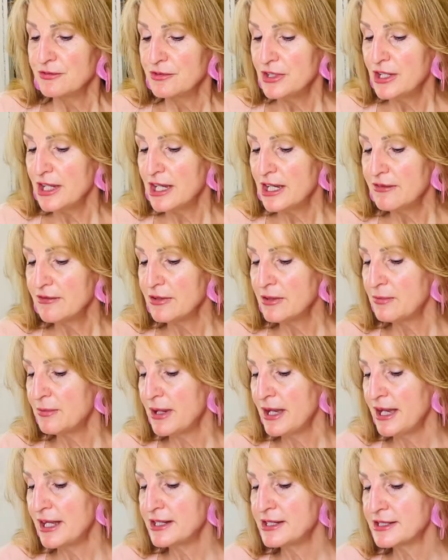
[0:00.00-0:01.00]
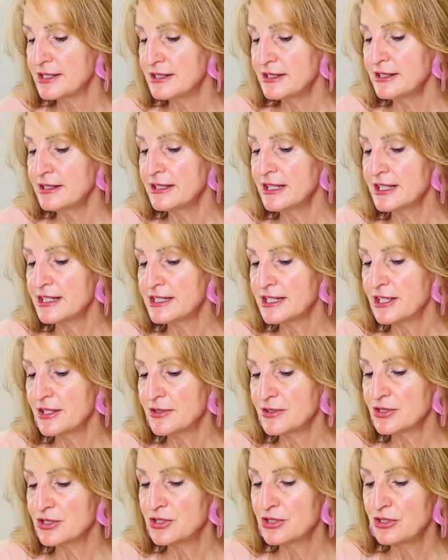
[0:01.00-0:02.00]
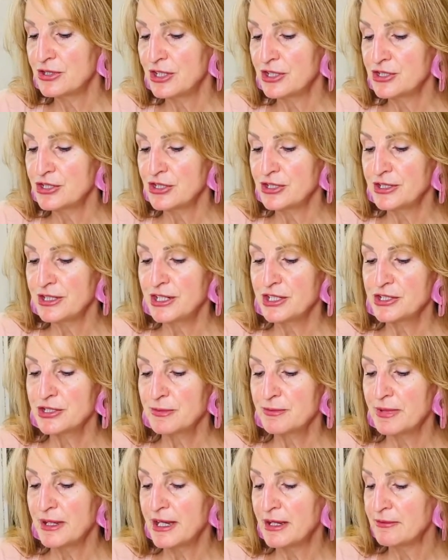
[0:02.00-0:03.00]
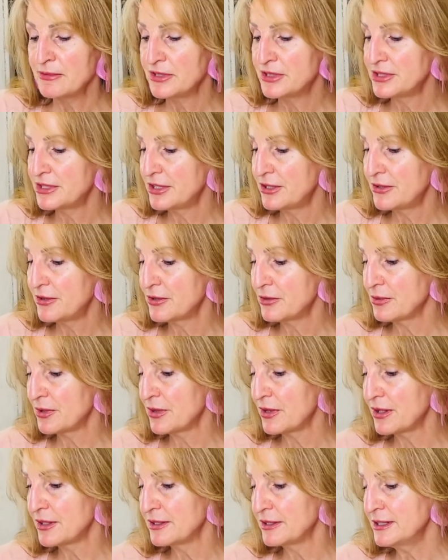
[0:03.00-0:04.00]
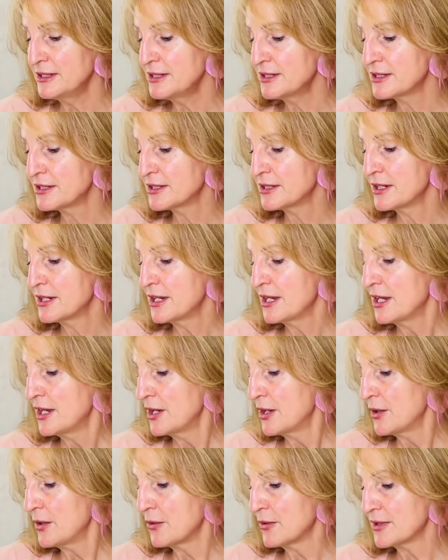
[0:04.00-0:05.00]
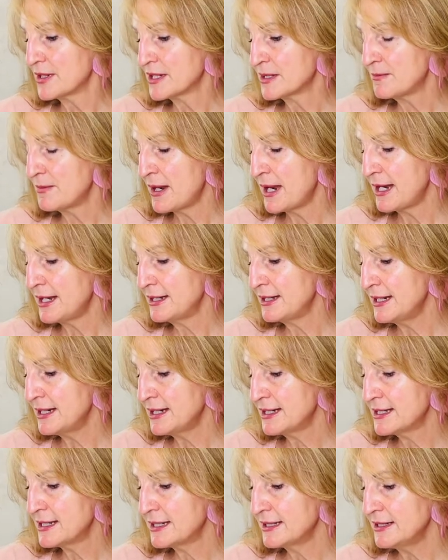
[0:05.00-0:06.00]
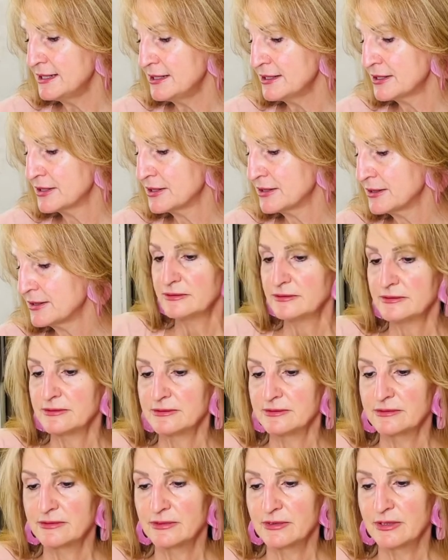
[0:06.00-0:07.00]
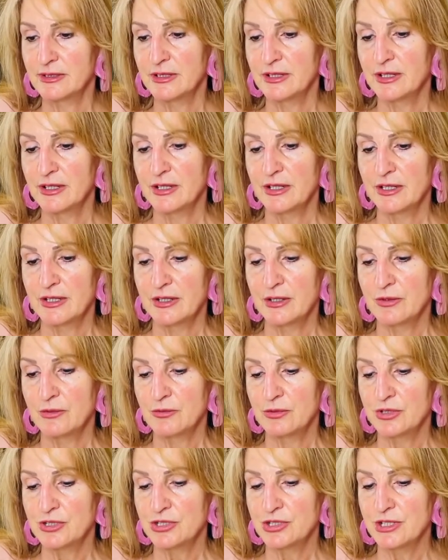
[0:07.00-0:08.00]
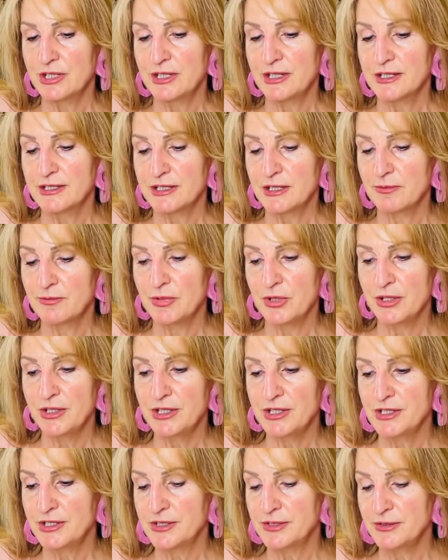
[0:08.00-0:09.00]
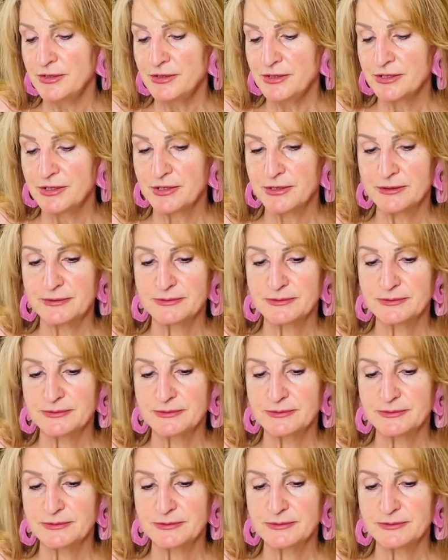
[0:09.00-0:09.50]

you have a pattern that tells you that you need to buy material with a knit or a spandex in it, which is a bodysuit,